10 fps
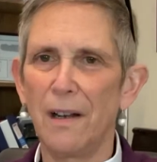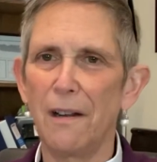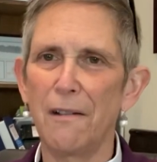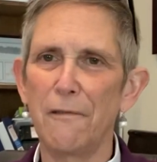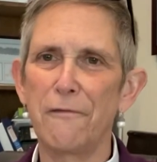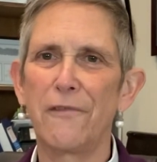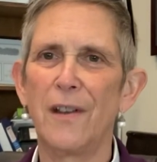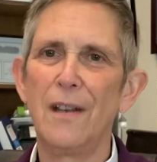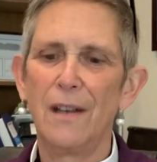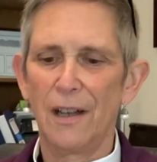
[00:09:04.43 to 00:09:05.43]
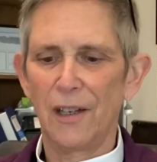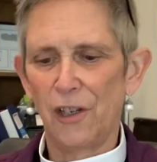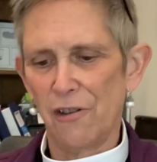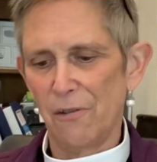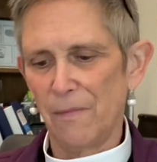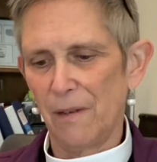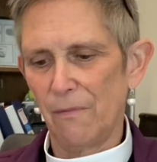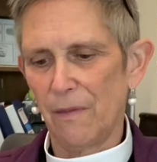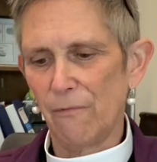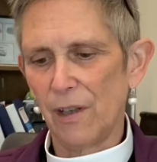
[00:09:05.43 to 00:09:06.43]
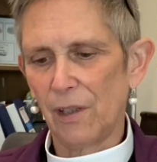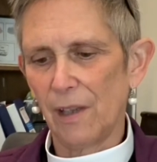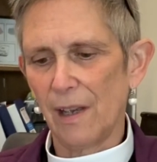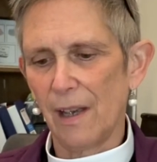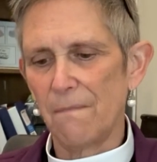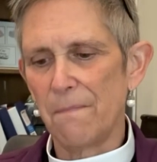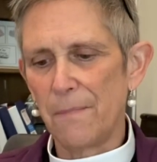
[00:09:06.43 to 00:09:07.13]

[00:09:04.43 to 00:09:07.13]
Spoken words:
of atonement when we say,